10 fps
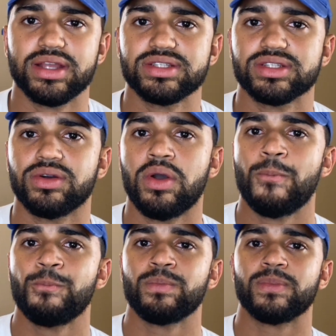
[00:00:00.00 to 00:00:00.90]
And so
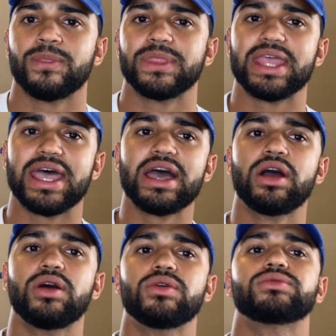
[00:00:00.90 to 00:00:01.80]

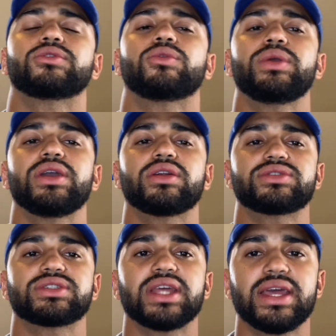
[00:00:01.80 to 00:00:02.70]
now we
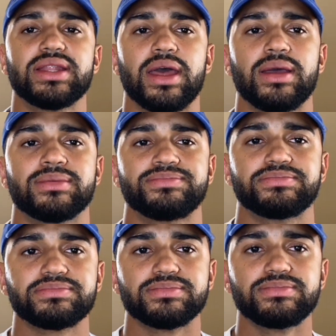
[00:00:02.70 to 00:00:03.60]
understand that
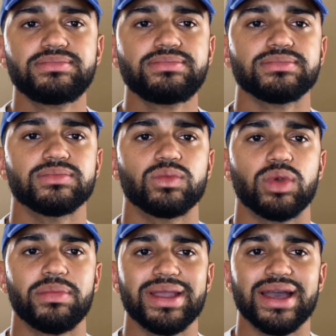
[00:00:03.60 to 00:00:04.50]

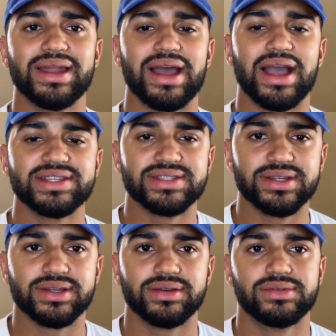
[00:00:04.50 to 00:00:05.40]
Rebekah and
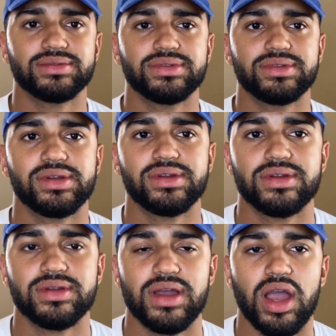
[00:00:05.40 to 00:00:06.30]
Isaac
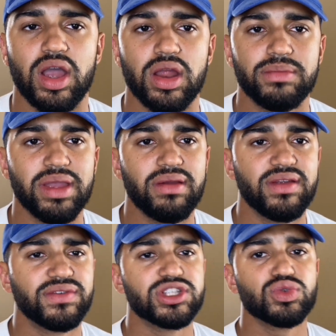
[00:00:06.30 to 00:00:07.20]
are
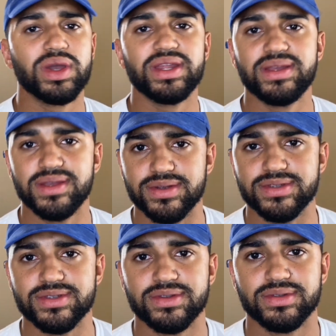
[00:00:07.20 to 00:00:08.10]
married for 20
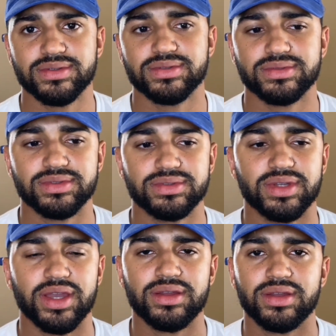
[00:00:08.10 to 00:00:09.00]
years,
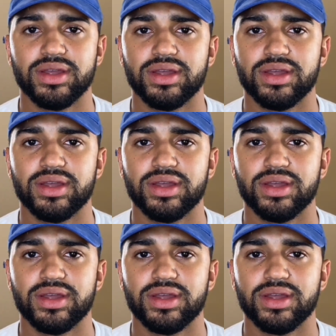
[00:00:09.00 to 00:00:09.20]
okay?